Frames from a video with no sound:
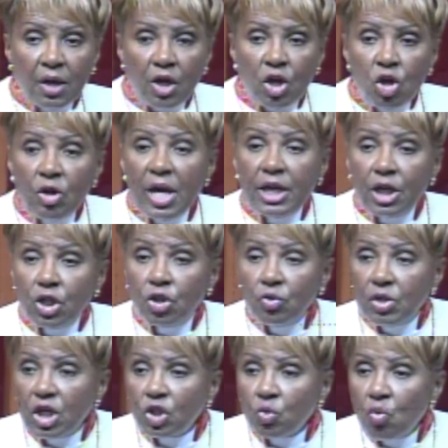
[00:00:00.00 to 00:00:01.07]
You need to do
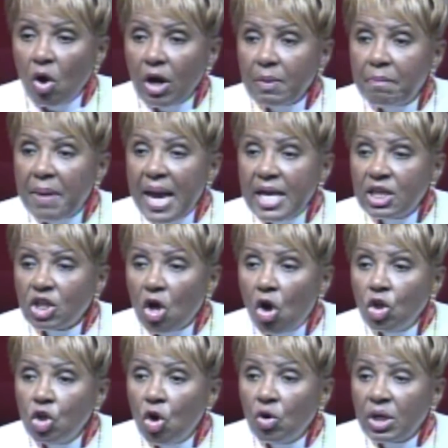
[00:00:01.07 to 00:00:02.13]
this work based
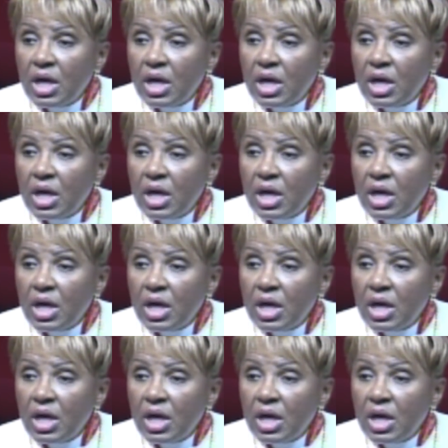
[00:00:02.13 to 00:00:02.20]
on your